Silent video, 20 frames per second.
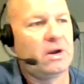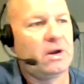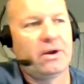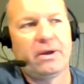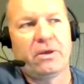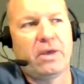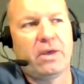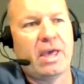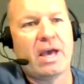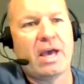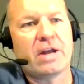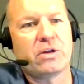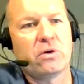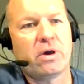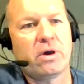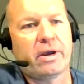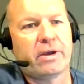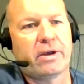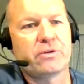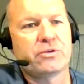you can't do
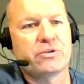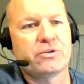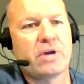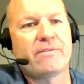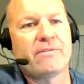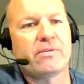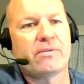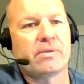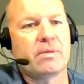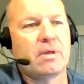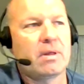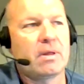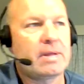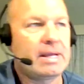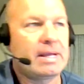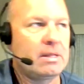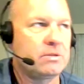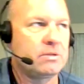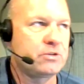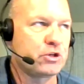it because you have
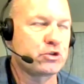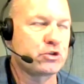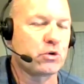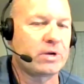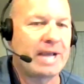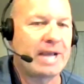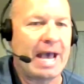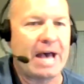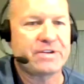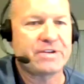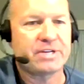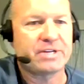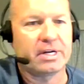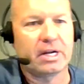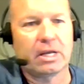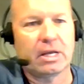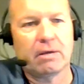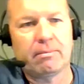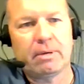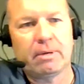central casting to
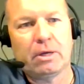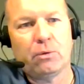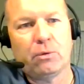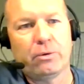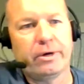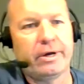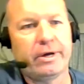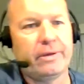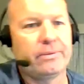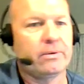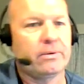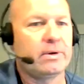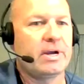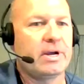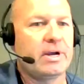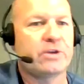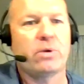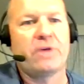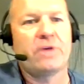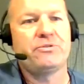compete with, or
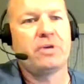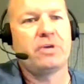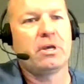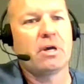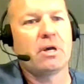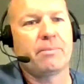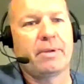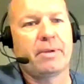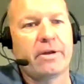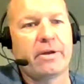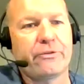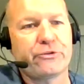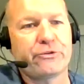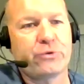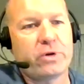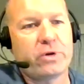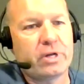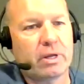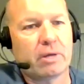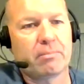XYZ company down the
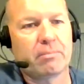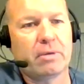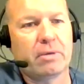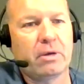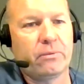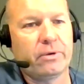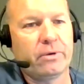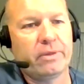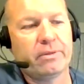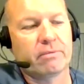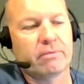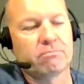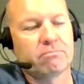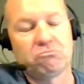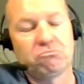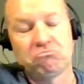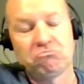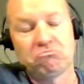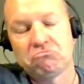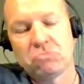street to compete with. And
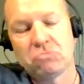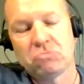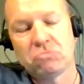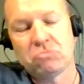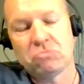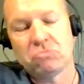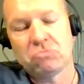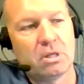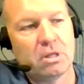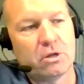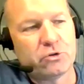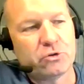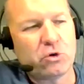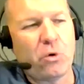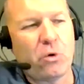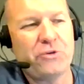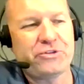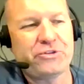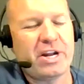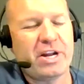there's
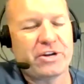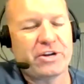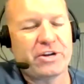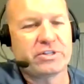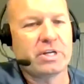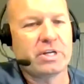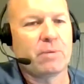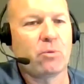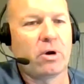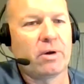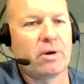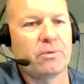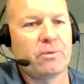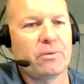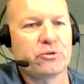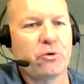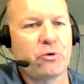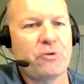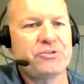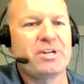always a niche somewhere.
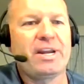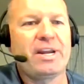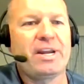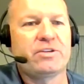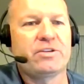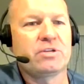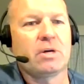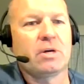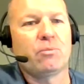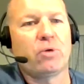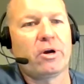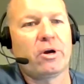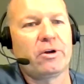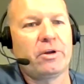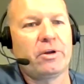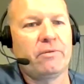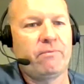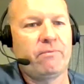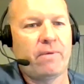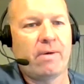There's always a need somewhere, and
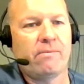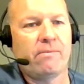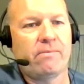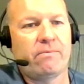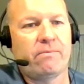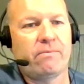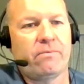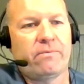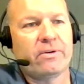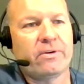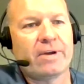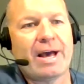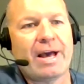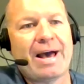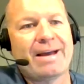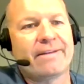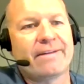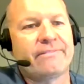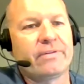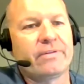you've figured out
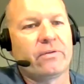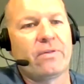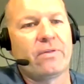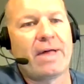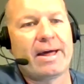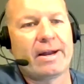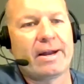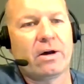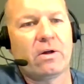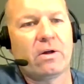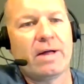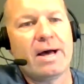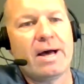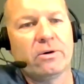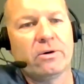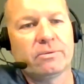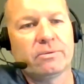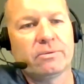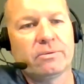how to fill that all out.